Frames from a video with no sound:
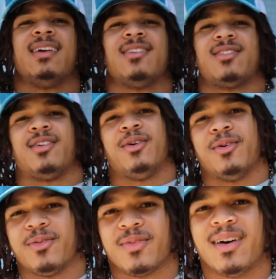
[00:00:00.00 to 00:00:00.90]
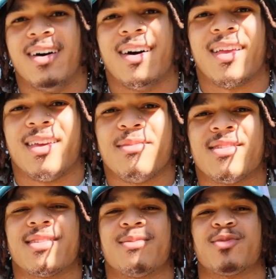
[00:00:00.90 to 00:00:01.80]
So give me
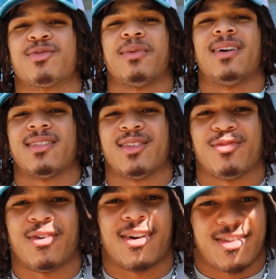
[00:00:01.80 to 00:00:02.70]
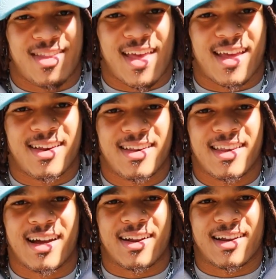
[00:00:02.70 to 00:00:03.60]
some response as far as
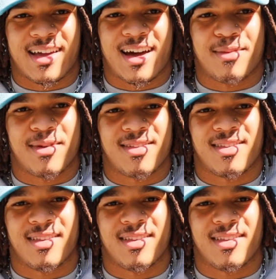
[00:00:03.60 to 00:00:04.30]
that down in the comments,